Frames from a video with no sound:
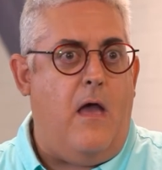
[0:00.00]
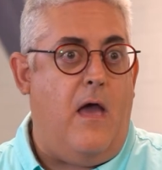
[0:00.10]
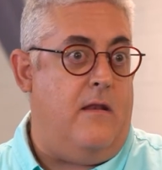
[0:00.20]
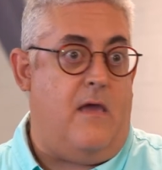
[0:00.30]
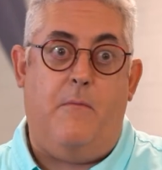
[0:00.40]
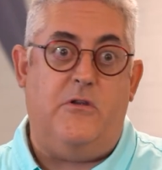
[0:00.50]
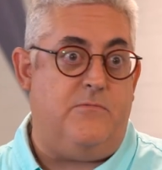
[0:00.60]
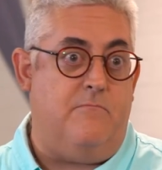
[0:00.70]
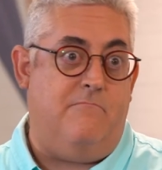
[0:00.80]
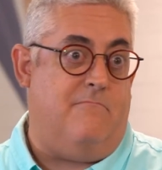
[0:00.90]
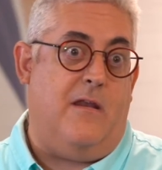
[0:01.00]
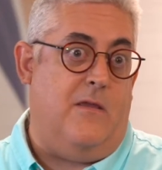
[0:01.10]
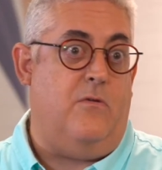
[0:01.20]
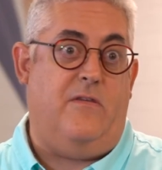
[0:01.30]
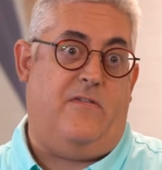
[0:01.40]
and how much
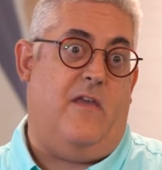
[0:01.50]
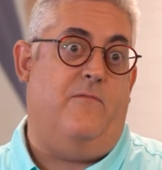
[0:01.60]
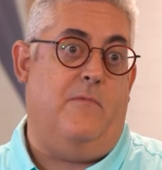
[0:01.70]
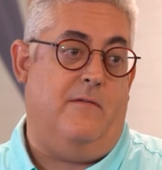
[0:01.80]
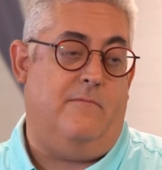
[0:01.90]
money would it save me?